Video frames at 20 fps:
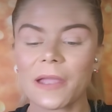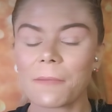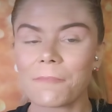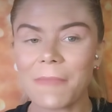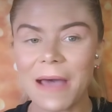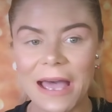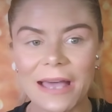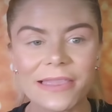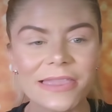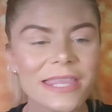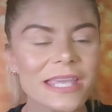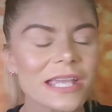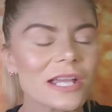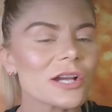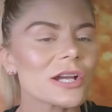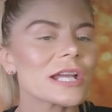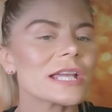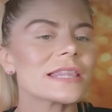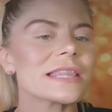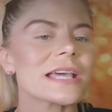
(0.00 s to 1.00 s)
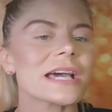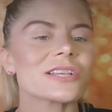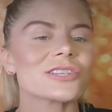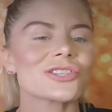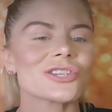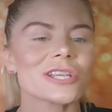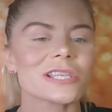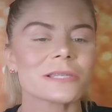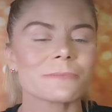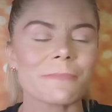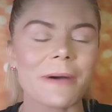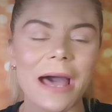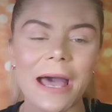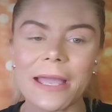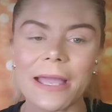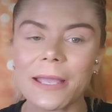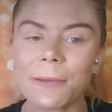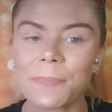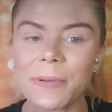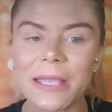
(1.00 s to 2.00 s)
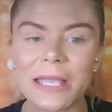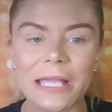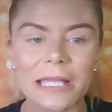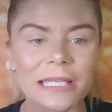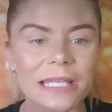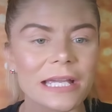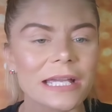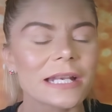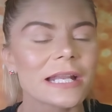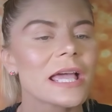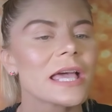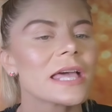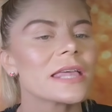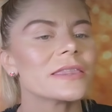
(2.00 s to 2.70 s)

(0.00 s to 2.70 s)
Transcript: my theory. That is just my opinion.